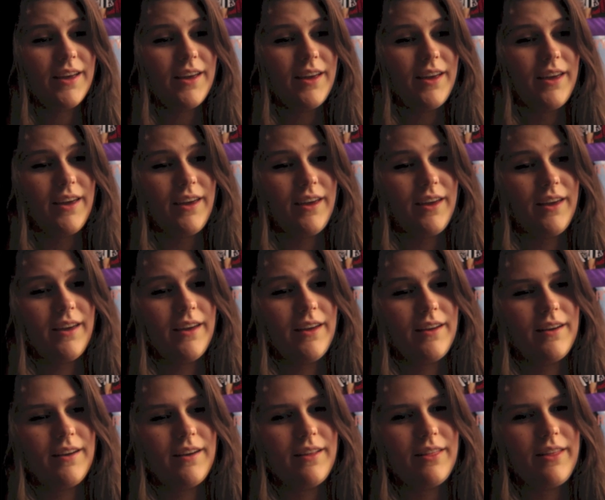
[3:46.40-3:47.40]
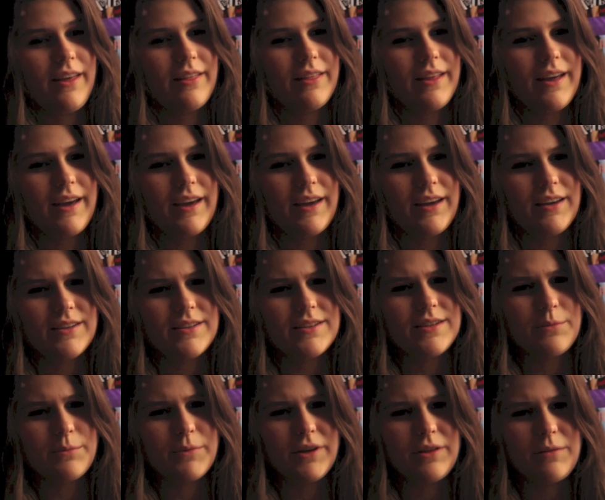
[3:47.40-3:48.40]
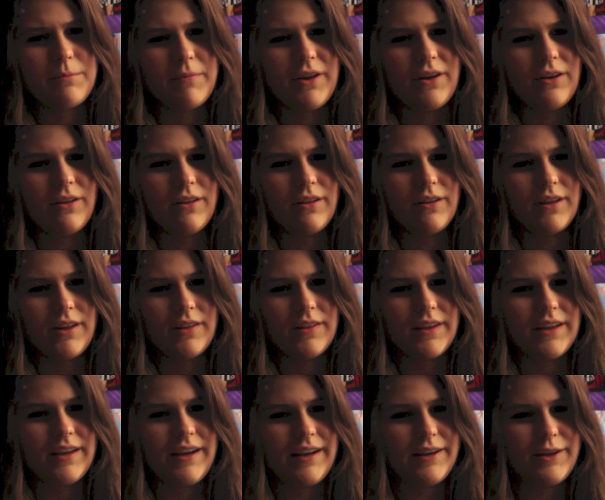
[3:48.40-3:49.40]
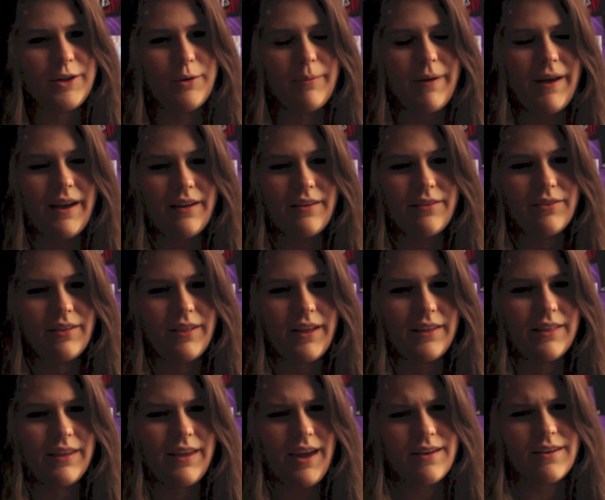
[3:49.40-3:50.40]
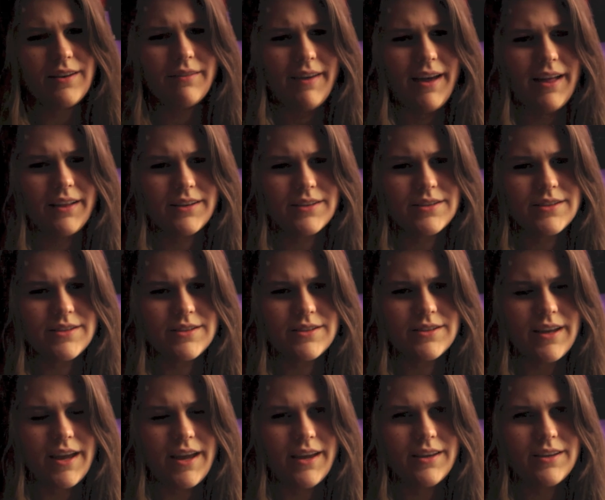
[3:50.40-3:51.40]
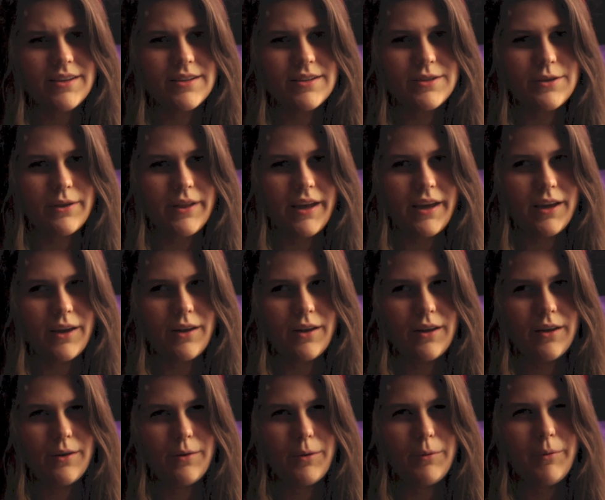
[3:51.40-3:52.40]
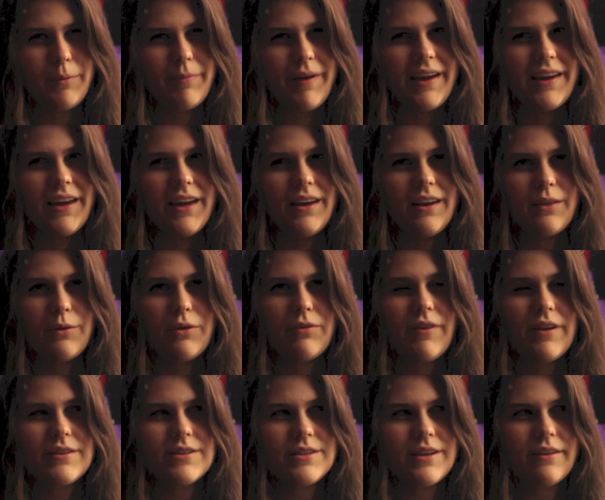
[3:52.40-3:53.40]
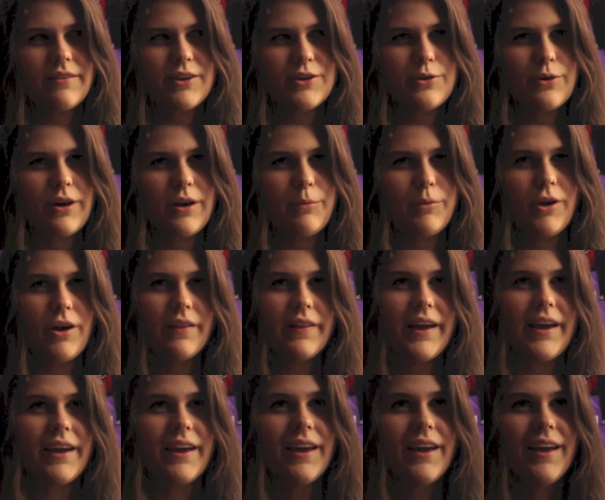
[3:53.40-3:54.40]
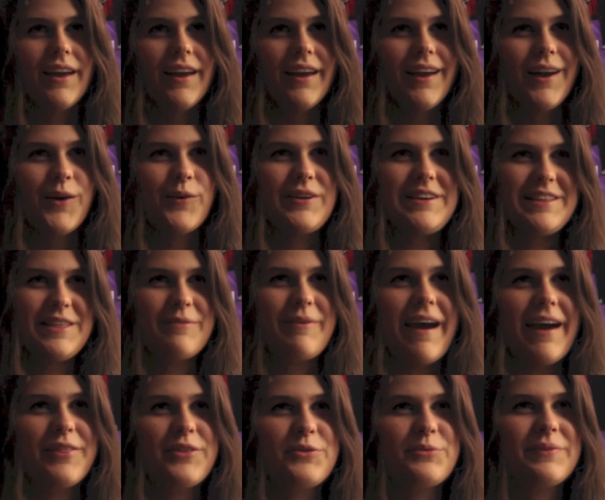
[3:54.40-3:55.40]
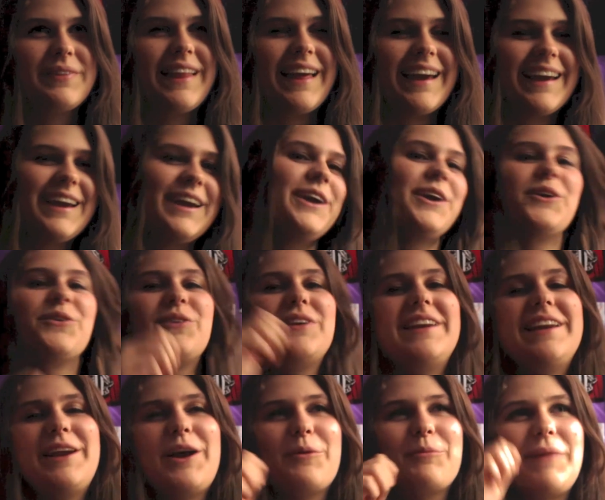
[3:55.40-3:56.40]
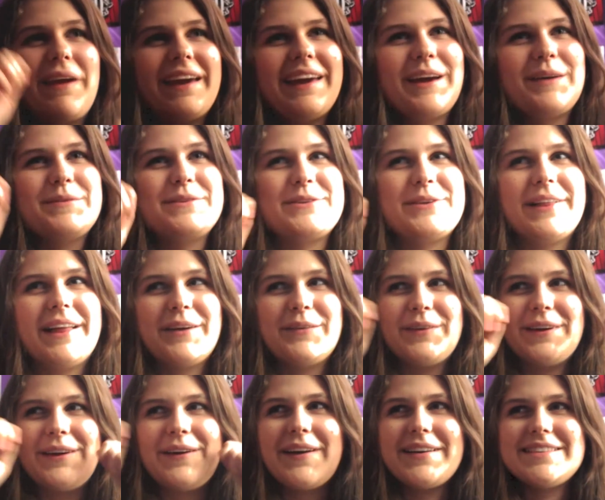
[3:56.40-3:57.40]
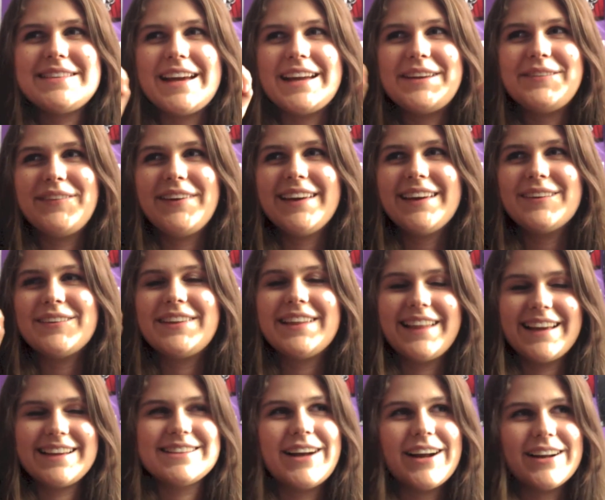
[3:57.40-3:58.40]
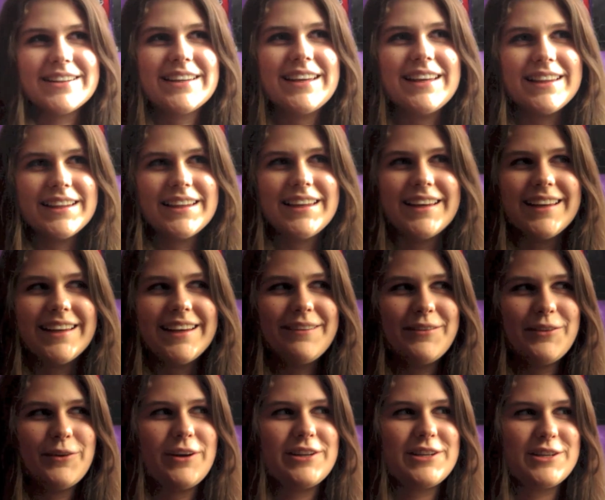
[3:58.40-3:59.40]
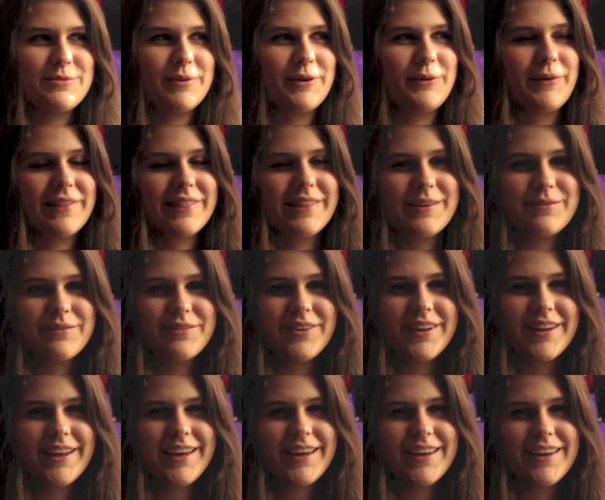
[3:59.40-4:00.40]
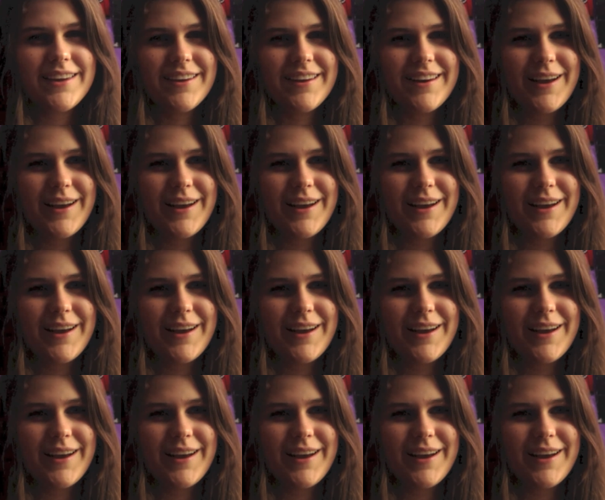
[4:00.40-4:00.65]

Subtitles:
and then like somewhere in the middle, King Kid had to go back for like the end of Alex's set. So like we went back in, and then we found Ciarra and Victoria, and we all like went to the bathroom and like we did our makeup. So like we go outside to like talk to King Kid, even though I'd just been with them for like an